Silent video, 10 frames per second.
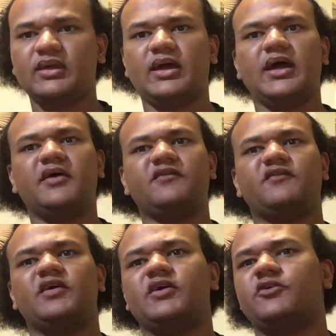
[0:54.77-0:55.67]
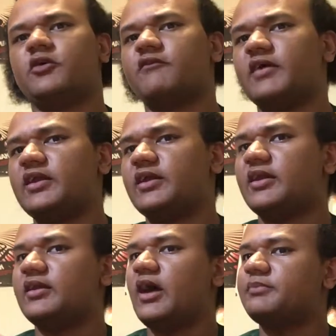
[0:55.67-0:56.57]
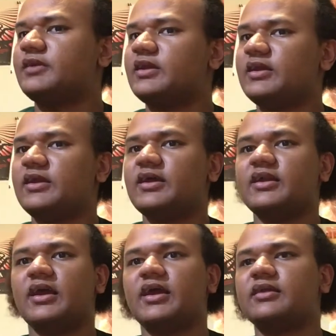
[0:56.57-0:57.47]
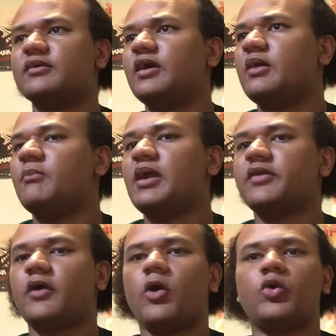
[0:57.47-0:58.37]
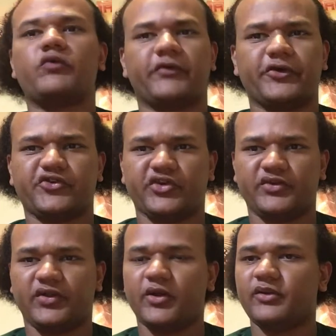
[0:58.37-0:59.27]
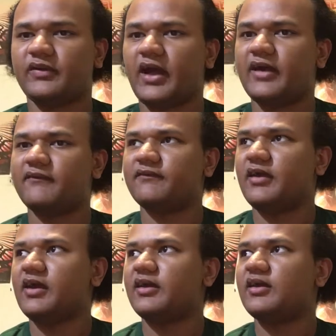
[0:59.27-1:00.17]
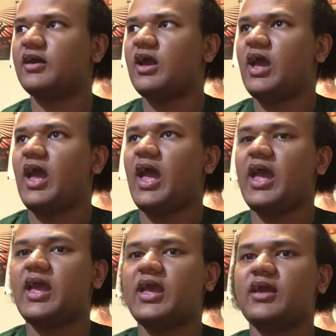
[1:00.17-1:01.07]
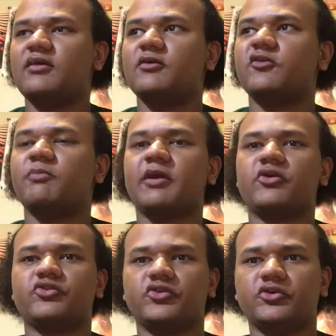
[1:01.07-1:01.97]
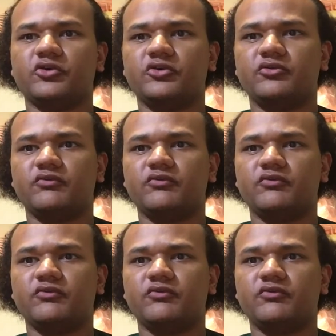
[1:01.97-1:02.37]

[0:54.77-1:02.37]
kind of circumvented and updated it and made their own version. So it's kind of like a spiritual